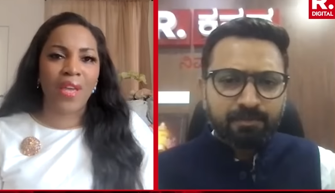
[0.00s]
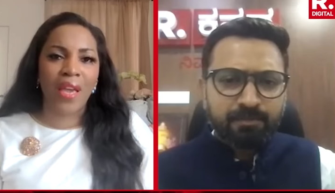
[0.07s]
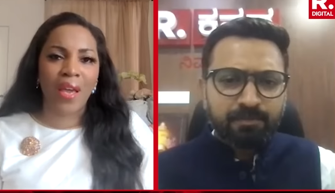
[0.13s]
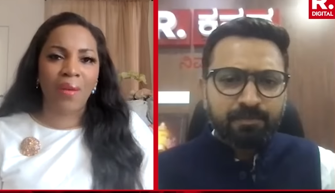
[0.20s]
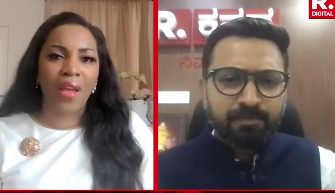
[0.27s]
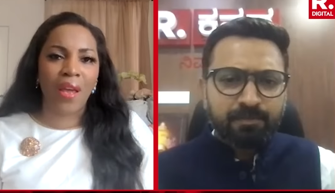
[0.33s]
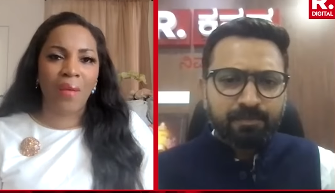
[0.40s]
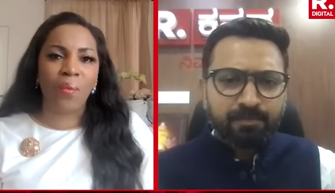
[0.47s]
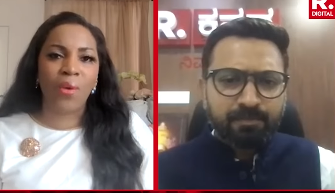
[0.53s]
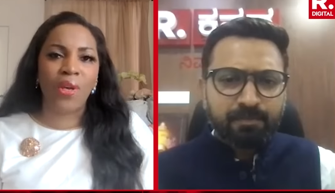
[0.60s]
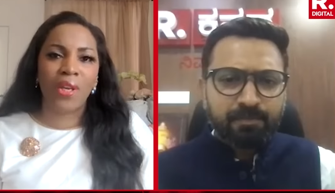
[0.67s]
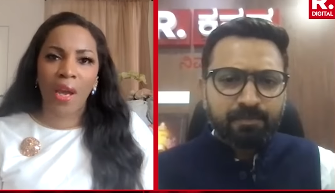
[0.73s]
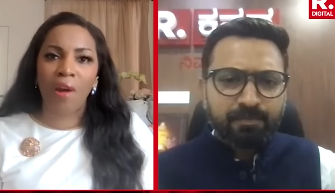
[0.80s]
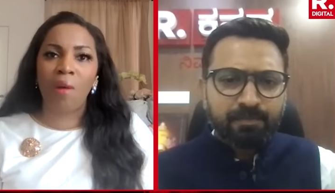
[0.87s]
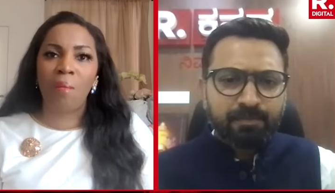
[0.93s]
Speaker 1: and we
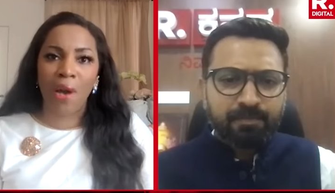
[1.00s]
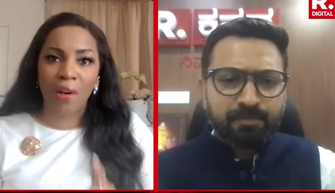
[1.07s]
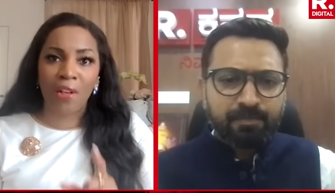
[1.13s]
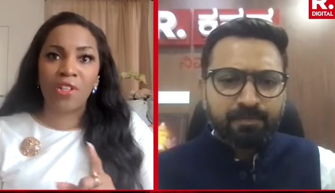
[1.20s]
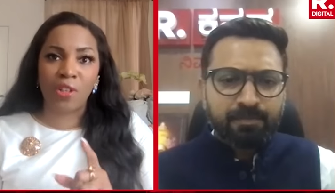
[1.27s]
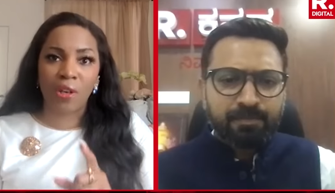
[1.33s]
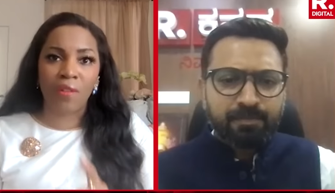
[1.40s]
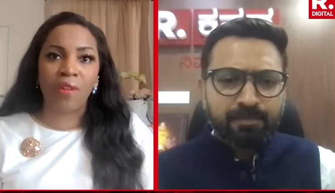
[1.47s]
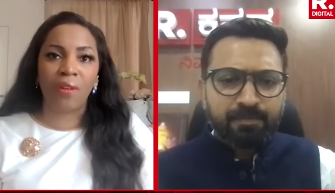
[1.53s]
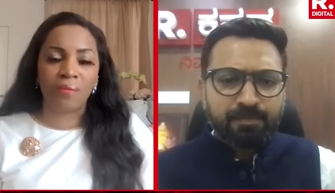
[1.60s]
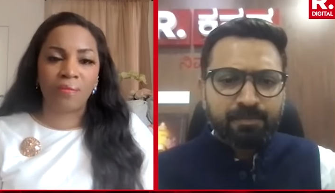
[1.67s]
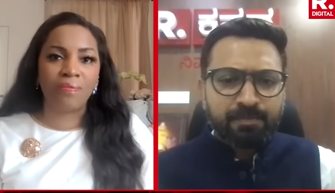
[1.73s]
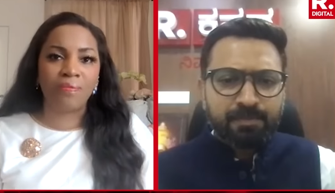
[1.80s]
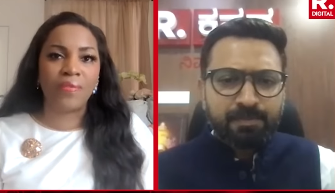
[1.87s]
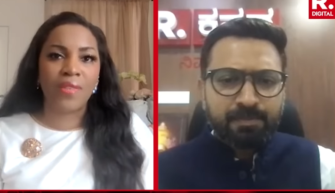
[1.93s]
care about each other.
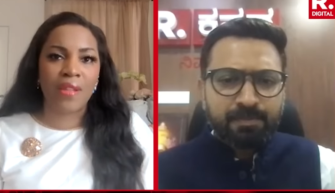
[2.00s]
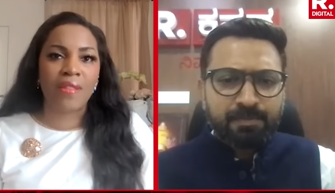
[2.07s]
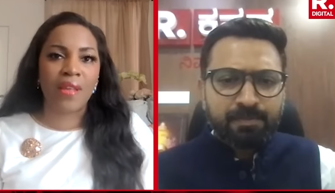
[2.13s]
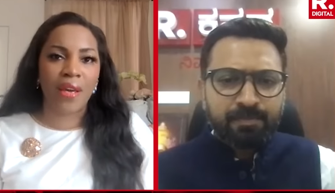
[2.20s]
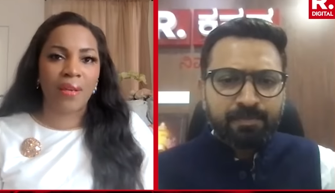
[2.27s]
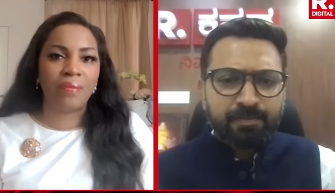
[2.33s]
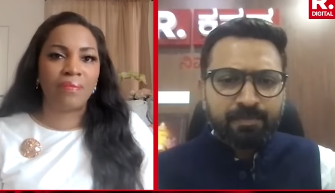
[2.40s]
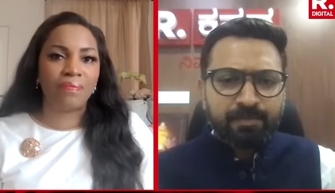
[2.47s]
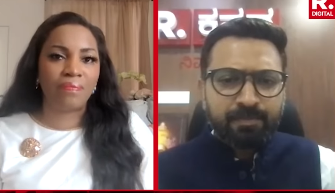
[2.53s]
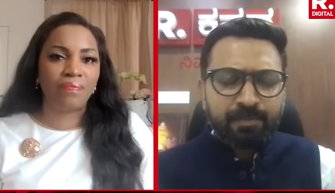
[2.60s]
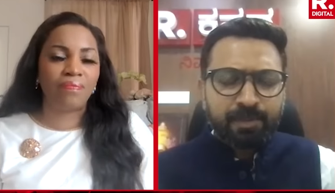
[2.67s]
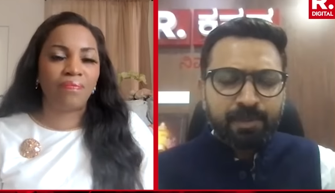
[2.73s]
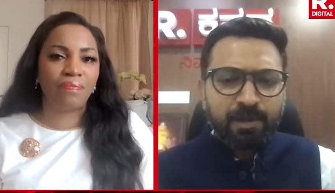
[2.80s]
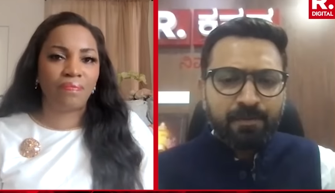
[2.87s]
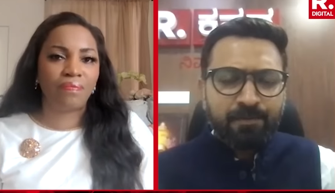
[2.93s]
And
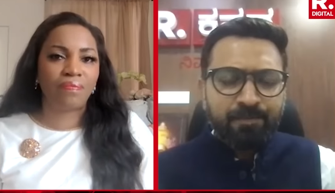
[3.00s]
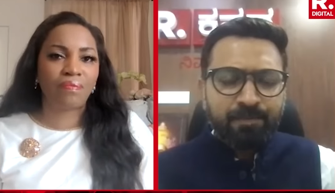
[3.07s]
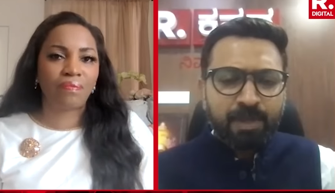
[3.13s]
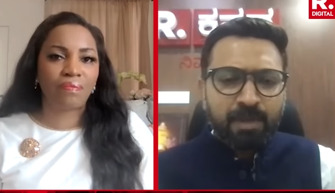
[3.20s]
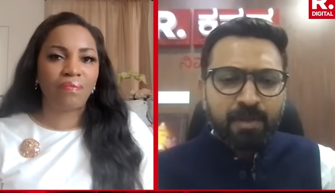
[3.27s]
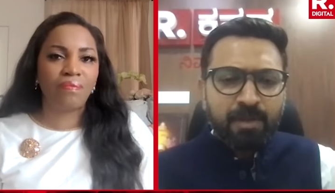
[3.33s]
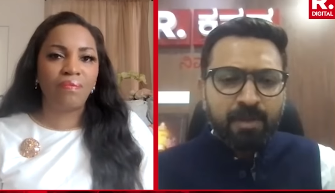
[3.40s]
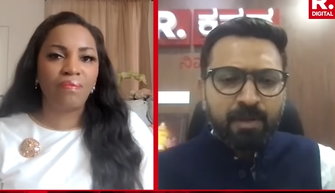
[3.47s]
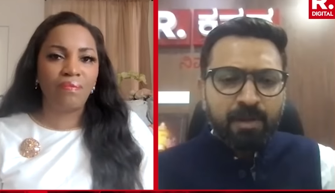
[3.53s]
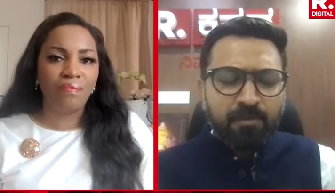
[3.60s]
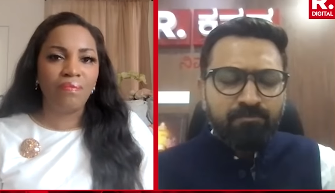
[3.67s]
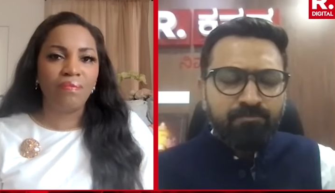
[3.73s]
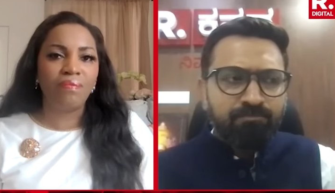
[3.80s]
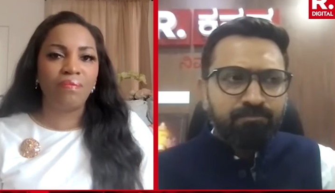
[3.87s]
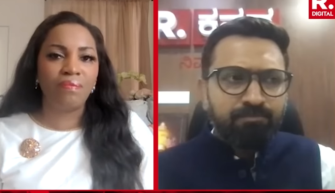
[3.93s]
Speaker 2: yeah,
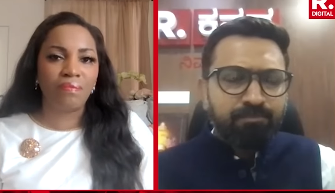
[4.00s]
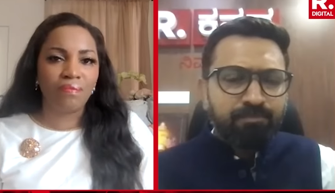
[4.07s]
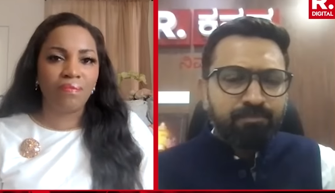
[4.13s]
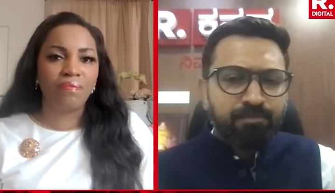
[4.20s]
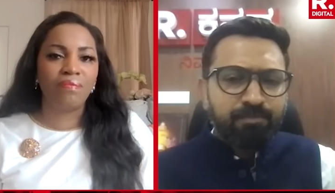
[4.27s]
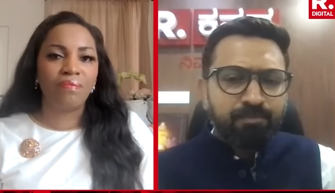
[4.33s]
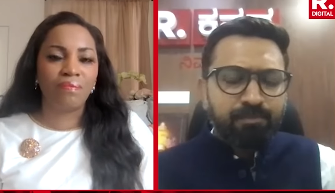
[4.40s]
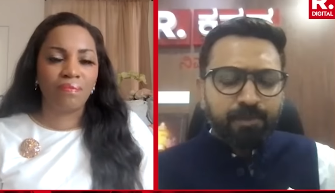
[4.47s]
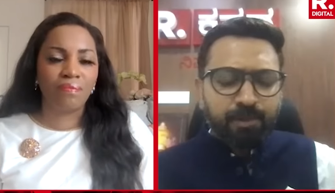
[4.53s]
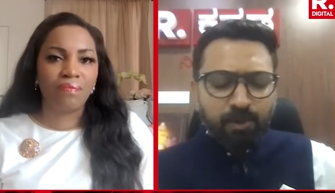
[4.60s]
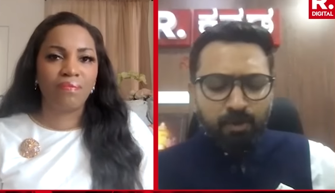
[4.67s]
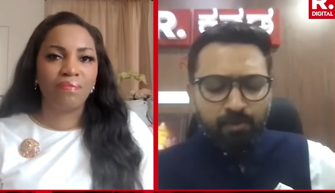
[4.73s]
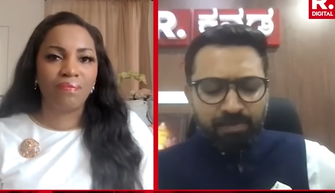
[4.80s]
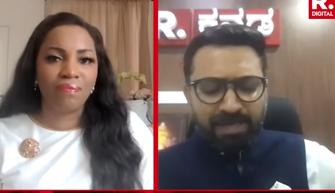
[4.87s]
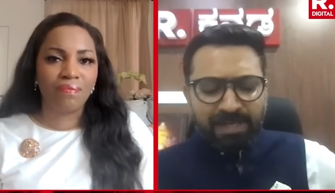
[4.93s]
up. You
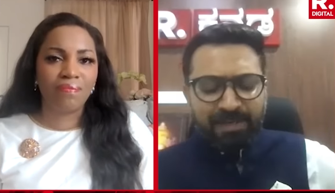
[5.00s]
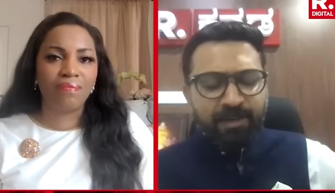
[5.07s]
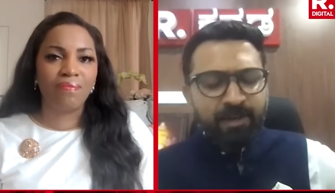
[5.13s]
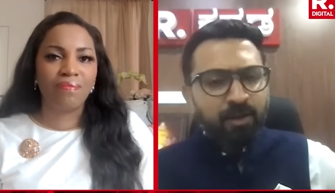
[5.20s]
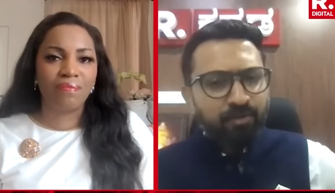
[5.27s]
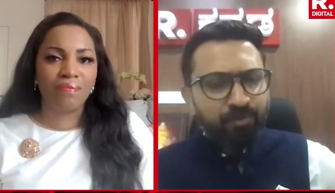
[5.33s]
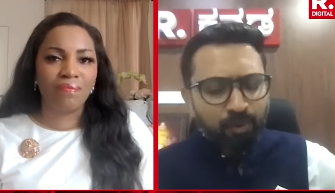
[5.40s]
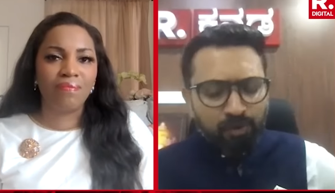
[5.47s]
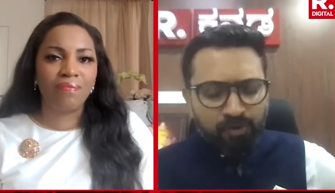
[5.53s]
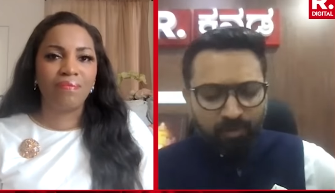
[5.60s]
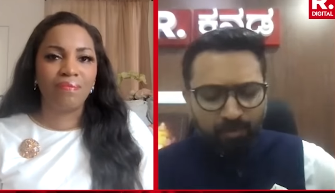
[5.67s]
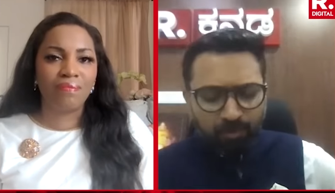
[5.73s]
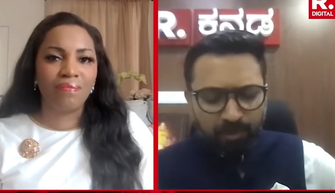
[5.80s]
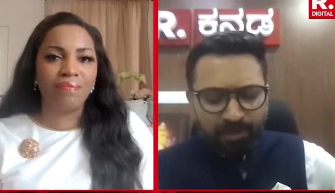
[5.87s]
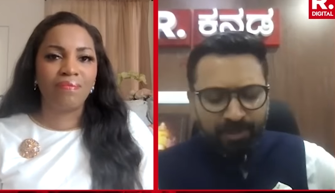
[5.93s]
know, in India, of course,
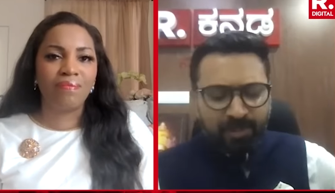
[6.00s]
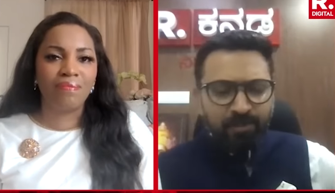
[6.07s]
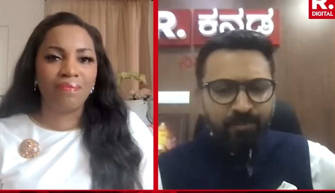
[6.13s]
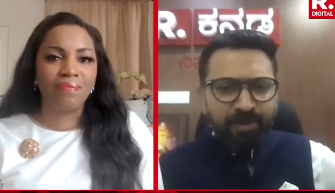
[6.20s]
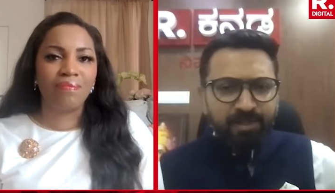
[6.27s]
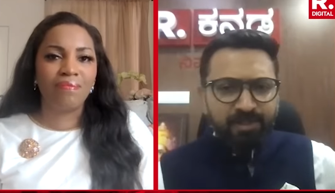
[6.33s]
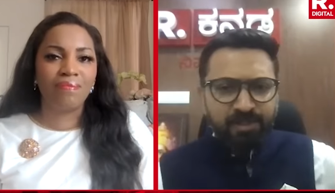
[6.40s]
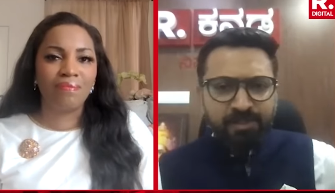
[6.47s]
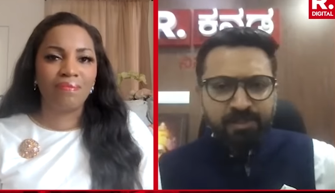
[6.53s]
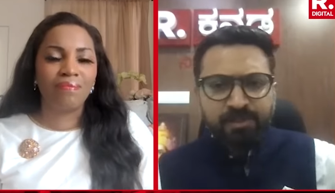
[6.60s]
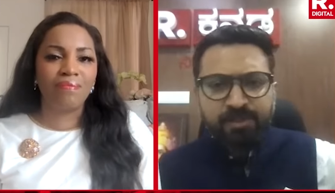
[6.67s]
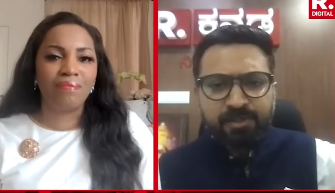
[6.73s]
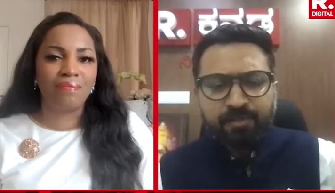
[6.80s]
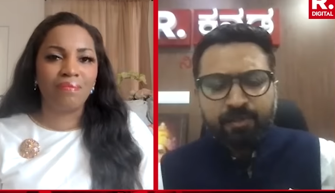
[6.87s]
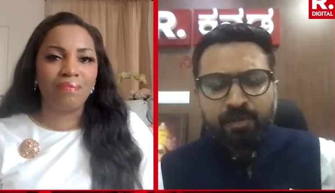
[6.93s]
for political
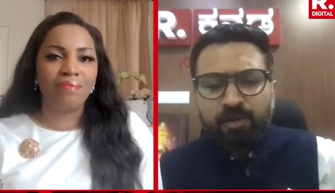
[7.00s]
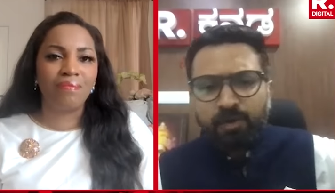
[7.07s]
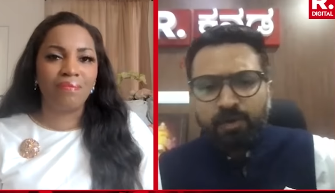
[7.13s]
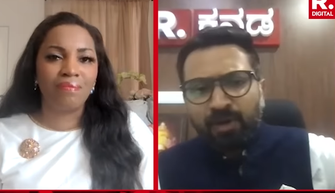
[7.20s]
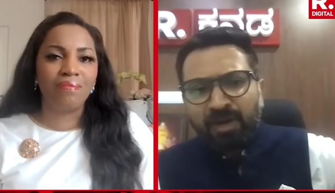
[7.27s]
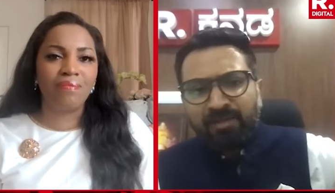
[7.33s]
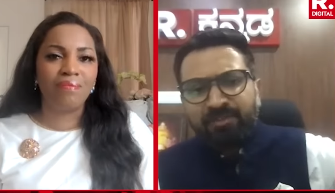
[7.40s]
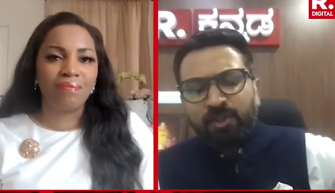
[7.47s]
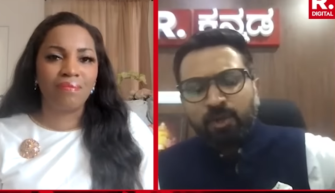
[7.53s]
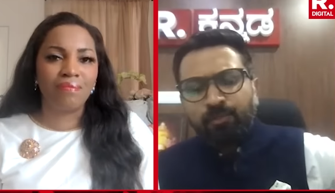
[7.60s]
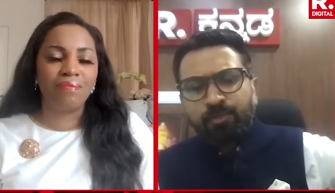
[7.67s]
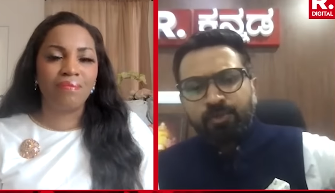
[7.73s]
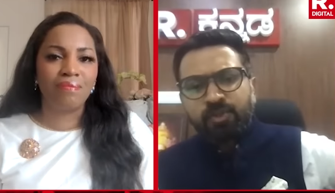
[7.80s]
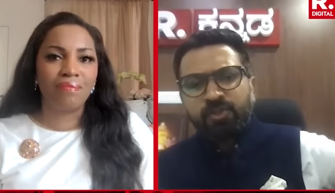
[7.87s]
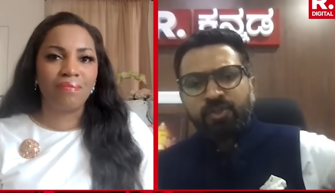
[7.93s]
reasons, uh, you have the
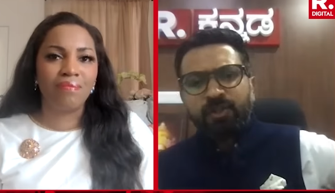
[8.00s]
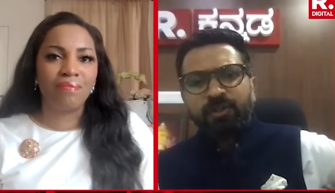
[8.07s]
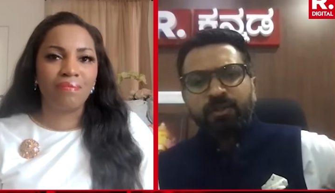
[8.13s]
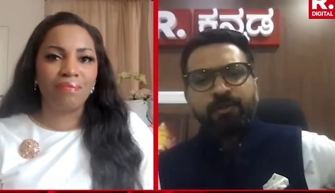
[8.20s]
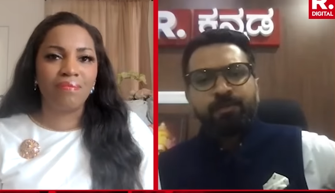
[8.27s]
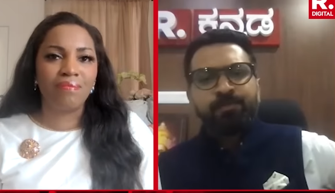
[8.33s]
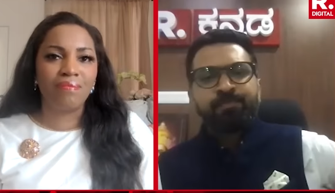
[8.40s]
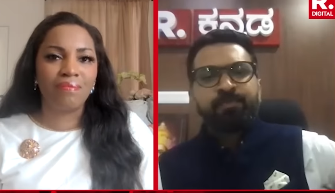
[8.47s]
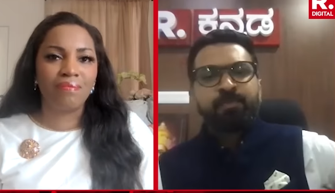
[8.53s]
opposition